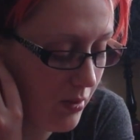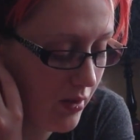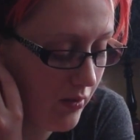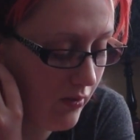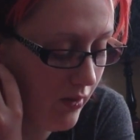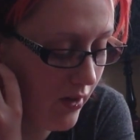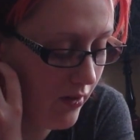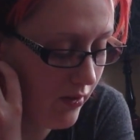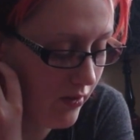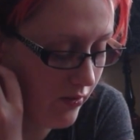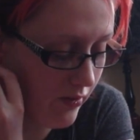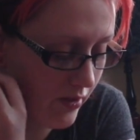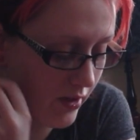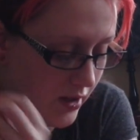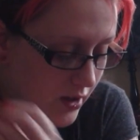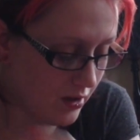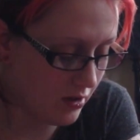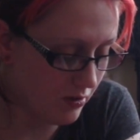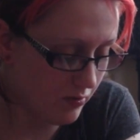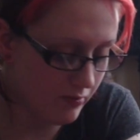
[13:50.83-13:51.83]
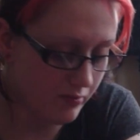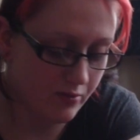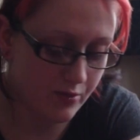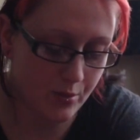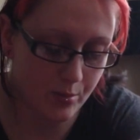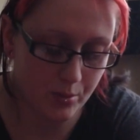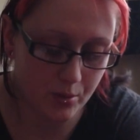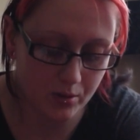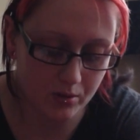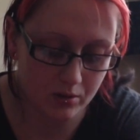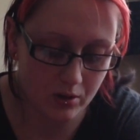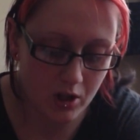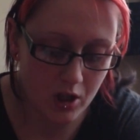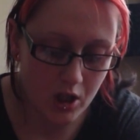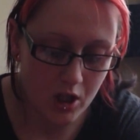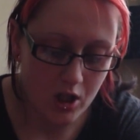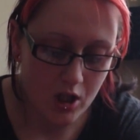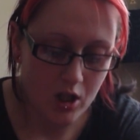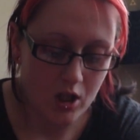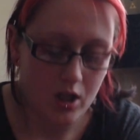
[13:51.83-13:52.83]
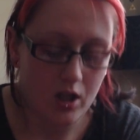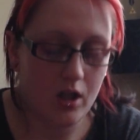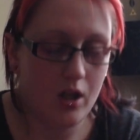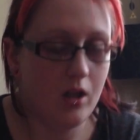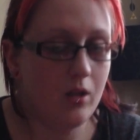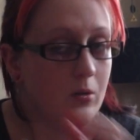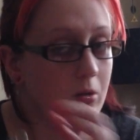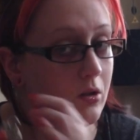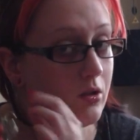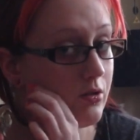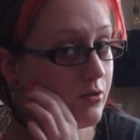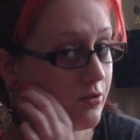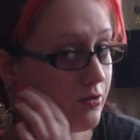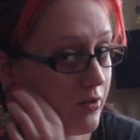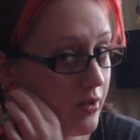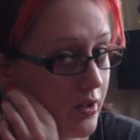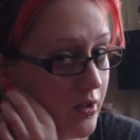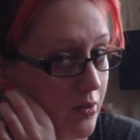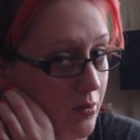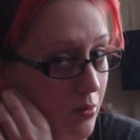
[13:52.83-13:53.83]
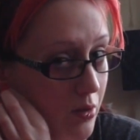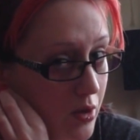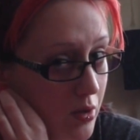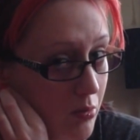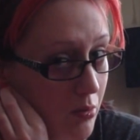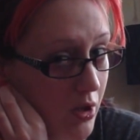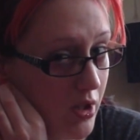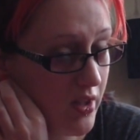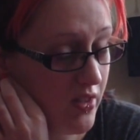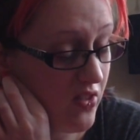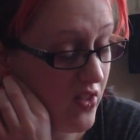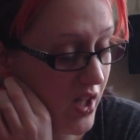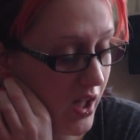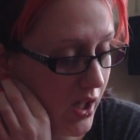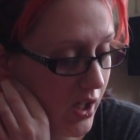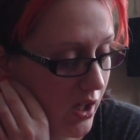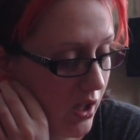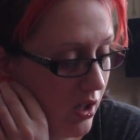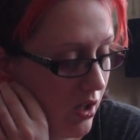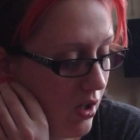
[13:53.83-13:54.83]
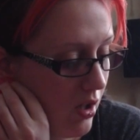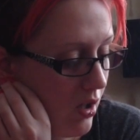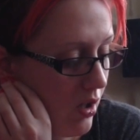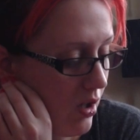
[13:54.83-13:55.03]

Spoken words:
They're very, very comfortable, contrary to what you might think.